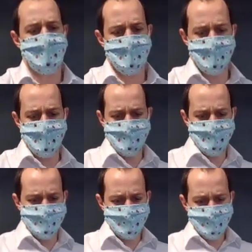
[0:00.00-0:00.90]
God.
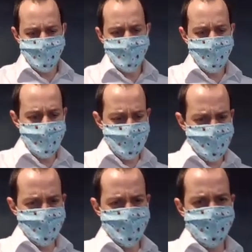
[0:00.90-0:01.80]

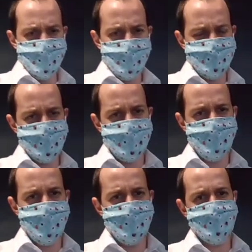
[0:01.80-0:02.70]
There's some spin-offs that
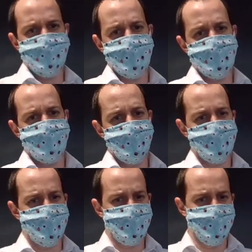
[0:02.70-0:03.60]
come out of divine
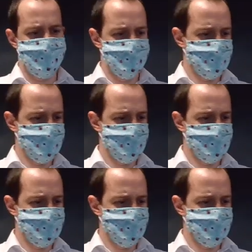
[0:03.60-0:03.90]
command theory.